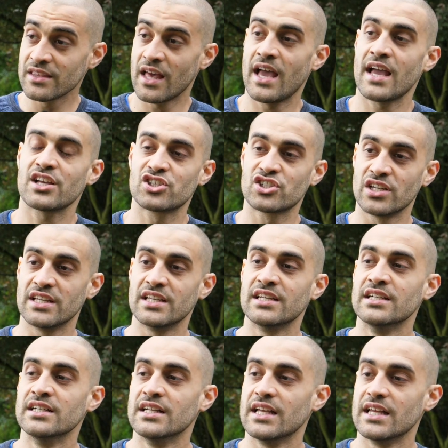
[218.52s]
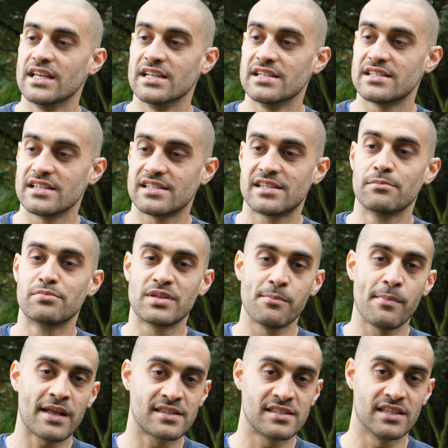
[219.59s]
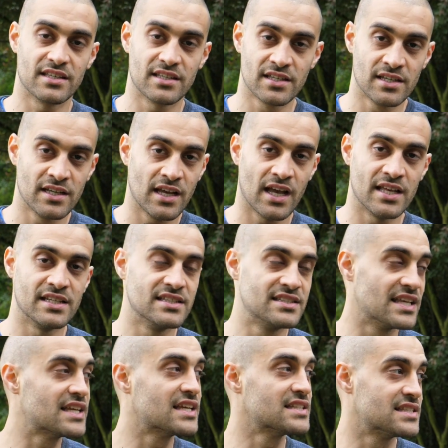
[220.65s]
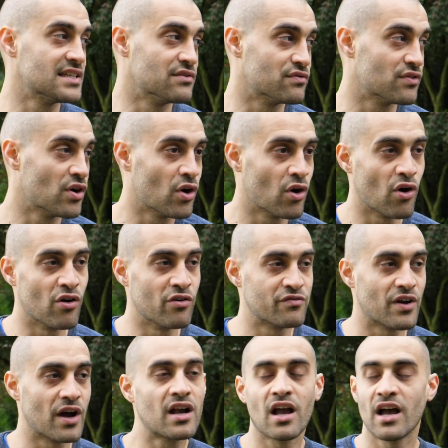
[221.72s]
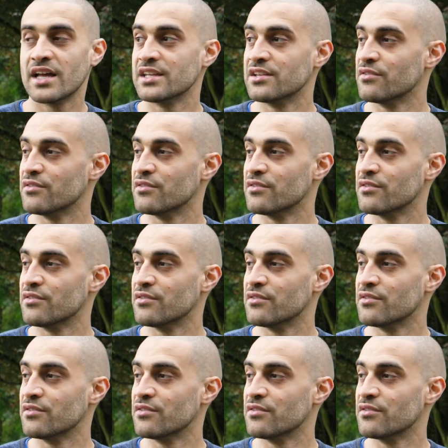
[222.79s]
that actually is symptomatic and indicative of a kind